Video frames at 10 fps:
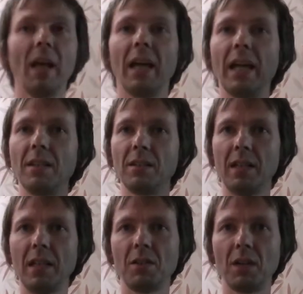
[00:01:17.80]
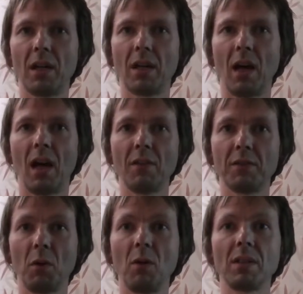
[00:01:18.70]
Indonesia
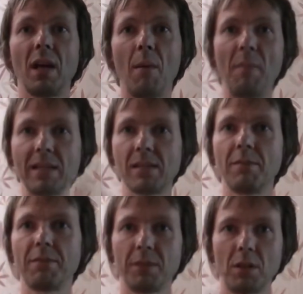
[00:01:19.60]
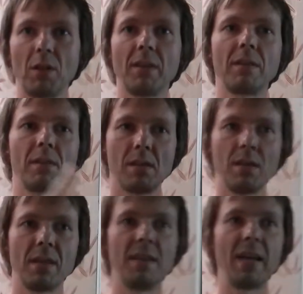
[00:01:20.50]
thought a massive, you know,
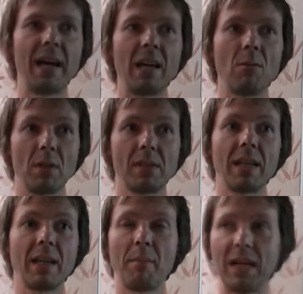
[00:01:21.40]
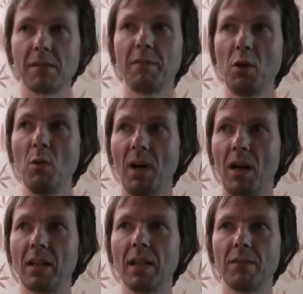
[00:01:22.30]
they were seeing a massive new
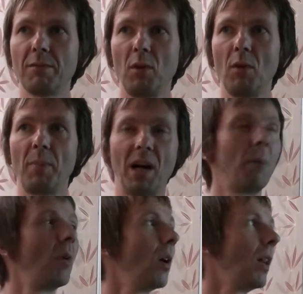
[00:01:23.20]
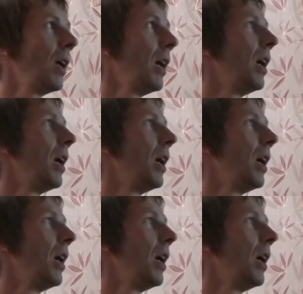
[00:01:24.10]
market for palm oil.